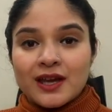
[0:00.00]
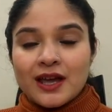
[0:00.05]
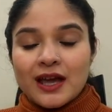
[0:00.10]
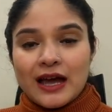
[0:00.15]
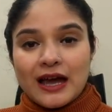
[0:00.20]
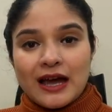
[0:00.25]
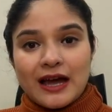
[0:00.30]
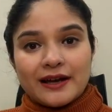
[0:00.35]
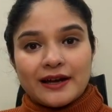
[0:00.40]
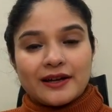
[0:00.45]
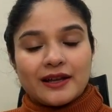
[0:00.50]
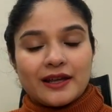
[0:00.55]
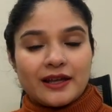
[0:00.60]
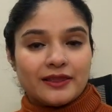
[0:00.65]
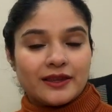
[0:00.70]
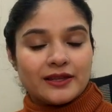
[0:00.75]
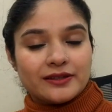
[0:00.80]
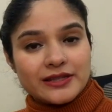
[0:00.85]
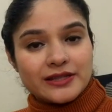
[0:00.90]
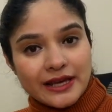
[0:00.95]
And in
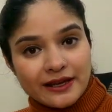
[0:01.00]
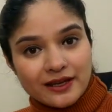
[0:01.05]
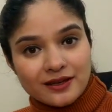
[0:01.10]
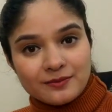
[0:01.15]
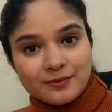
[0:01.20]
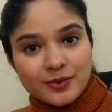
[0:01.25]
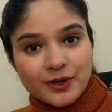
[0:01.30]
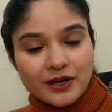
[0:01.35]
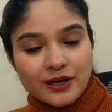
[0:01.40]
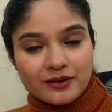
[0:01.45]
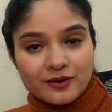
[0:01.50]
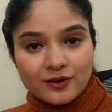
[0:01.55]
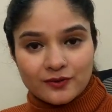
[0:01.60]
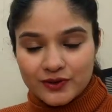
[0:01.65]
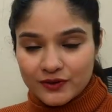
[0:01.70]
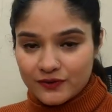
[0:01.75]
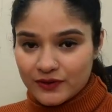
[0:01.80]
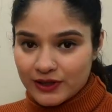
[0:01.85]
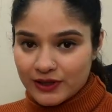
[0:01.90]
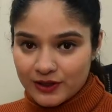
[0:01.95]
the second part of the
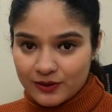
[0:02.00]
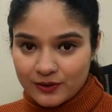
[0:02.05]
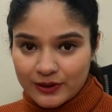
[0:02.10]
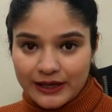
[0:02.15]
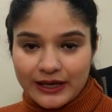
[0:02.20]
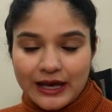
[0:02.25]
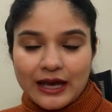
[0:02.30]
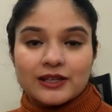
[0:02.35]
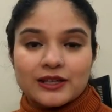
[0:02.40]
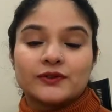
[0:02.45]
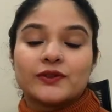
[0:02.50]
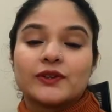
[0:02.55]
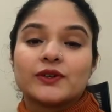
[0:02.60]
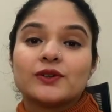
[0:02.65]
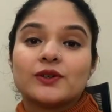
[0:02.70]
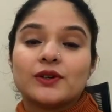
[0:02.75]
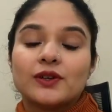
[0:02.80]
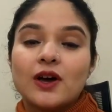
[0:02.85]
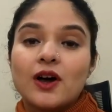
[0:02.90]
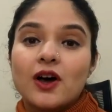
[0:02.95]
video, like as we go
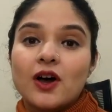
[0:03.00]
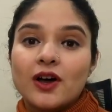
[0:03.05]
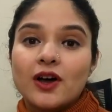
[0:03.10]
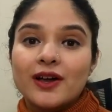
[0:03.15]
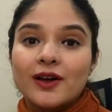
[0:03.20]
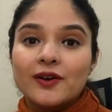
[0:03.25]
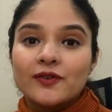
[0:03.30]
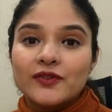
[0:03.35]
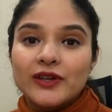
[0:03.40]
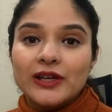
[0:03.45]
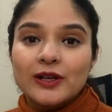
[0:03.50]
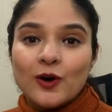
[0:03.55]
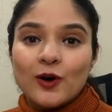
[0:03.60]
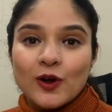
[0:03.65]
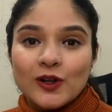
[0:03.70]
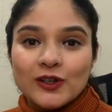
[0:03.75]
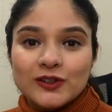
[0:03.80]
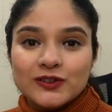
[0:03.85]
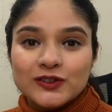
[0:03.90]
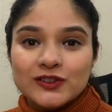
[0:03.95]
along, we'll
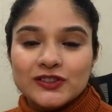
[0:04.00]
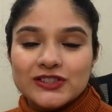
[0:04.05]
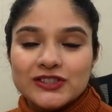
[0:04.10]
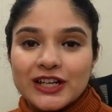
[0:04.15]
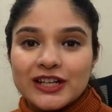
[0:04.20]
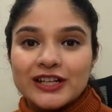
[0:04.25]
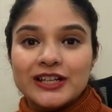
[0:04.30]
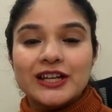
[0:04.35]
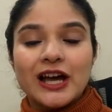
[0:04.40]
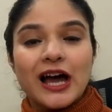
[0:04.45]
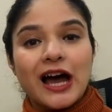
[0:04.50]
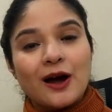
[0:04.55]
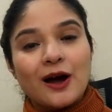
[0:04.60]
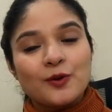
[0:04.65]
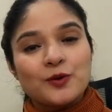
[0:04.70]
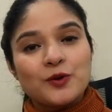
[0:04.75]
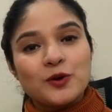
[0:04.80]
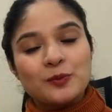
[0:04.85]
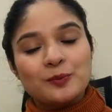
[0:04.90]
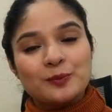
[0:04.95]
also study how
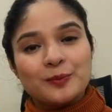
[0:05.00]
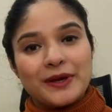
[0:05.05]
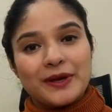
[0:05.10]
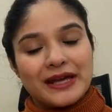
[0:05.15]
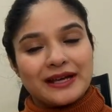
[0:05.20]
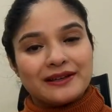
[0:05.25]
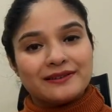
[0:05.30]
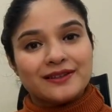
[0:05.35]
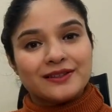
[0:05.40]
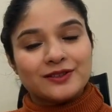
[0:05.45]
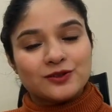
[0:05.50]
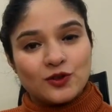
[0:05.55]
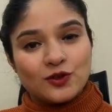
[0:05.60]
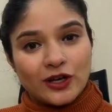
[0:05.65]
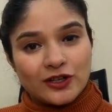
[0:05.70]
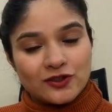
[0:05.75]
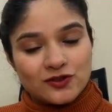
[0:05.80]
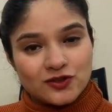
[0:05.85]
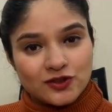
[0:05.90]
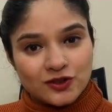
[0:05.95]
to make the
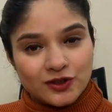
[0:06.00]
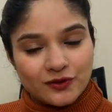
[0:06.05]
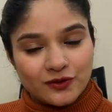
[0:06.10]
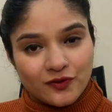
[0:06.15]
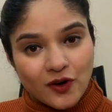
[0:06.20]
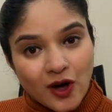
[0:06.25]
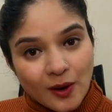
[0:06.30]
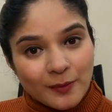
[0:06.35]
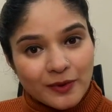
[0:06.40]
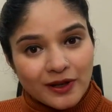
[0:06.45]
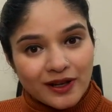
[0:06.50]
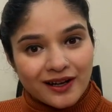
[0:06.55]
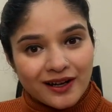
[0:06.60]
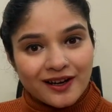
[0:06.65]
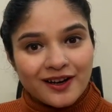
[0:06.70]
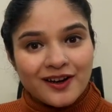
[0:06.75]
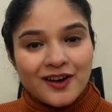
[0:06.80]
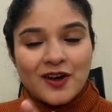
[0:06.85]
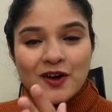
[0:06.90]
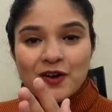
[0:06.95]
structured formula
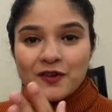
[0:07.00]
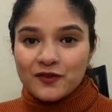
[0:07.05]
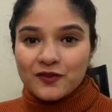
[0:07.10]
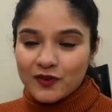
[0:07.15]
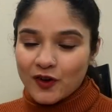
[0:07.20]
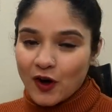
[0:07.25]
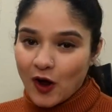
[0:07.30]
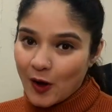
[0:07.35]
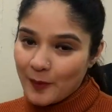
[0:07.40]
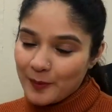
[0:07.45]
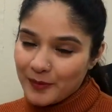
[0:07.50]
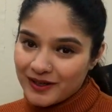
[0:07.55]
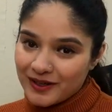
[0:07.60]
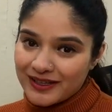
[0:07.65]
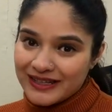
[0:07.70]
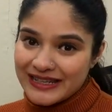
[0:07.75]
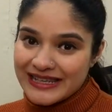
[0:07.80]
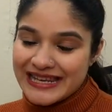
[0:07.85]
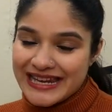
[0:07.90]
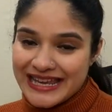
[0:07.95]
from a
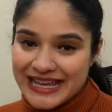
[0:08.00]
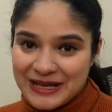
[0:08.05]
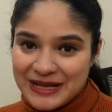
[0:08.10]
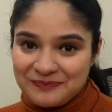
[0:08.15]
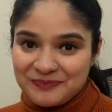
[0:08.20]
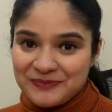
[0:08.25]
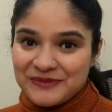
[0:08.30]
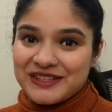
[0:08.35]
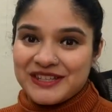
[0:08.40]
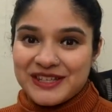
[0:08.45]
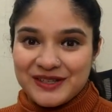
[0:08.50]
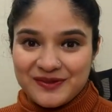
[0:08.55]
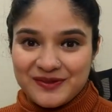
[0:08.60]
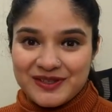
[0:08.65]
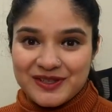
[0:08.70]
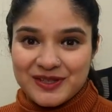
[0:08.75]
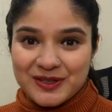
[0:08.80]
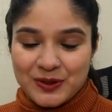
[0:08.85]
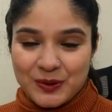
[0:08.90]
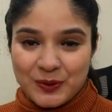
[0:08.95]
name given
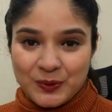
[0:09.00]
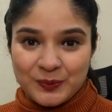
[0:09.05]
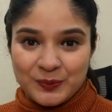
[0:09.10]
to you.